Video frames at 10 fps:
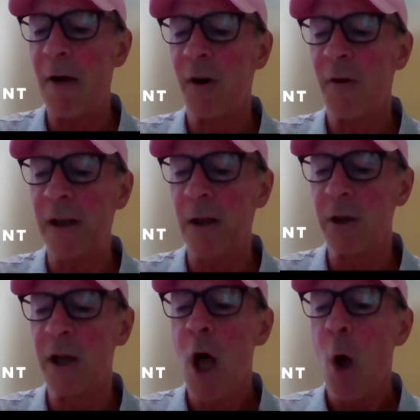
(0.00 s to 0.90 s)
their
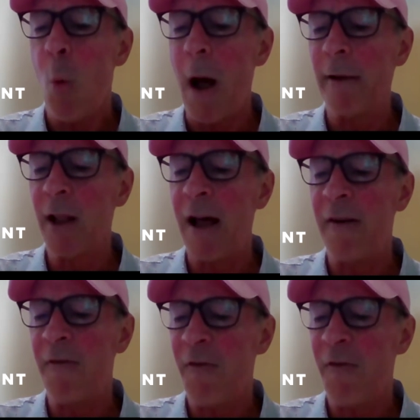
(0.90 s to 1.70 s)
fields, wildland